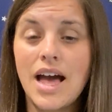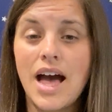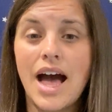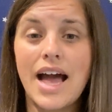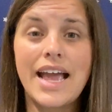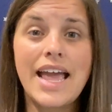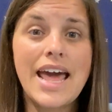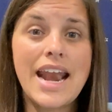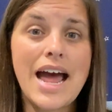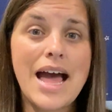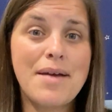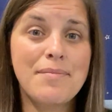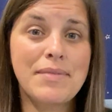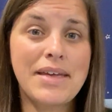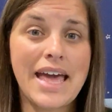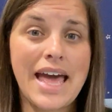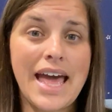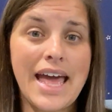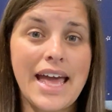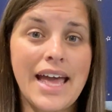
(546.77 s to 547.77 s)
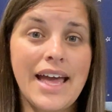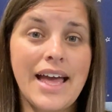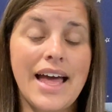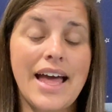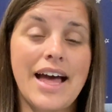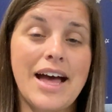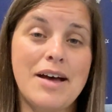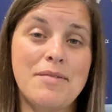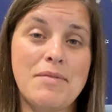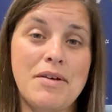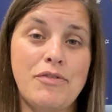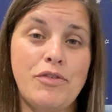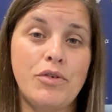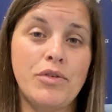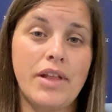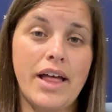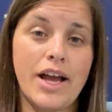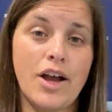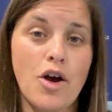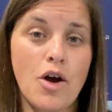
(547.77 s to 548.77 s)
Again, I'm Kay. If you
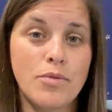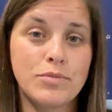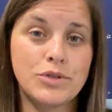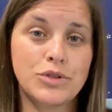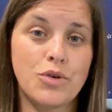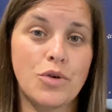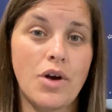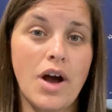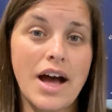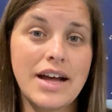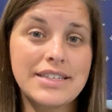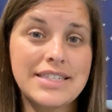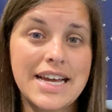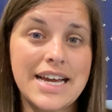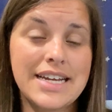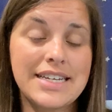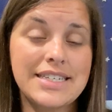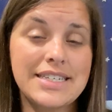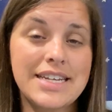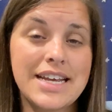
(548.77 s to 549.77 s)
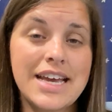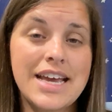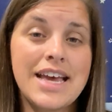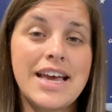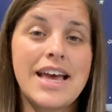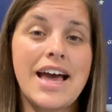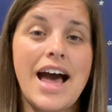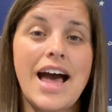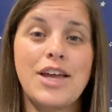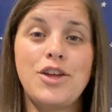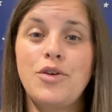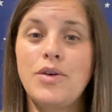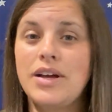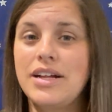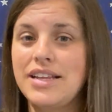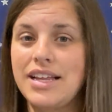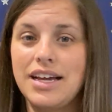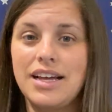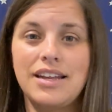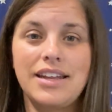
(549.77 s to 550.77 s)
like homeschool content, you can
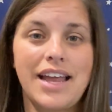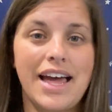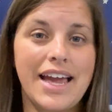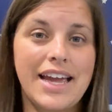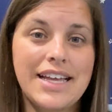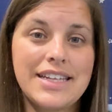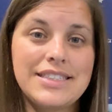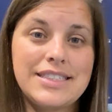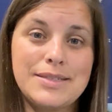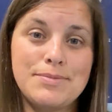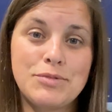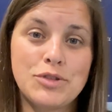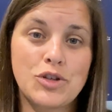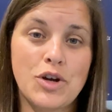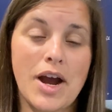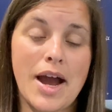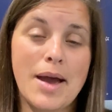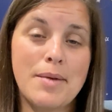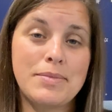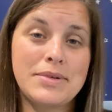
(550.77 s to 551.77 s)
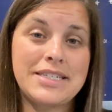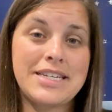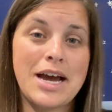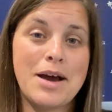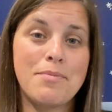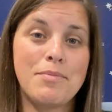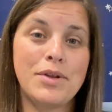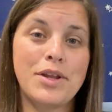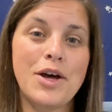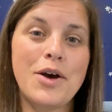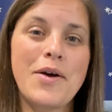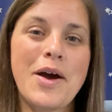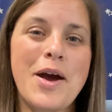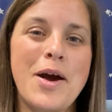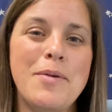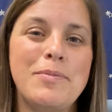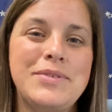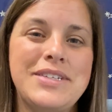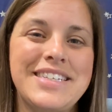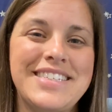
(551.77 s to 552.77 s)
click like and subscribe down below. I
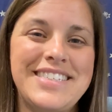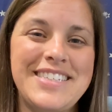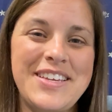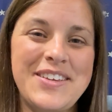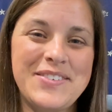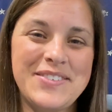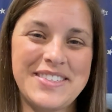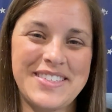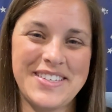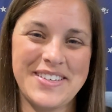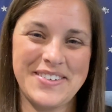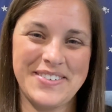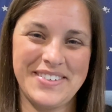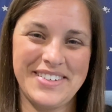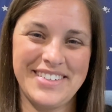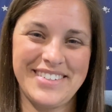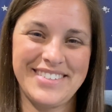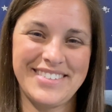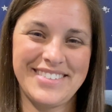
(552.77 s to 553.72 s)
hope to see you soon.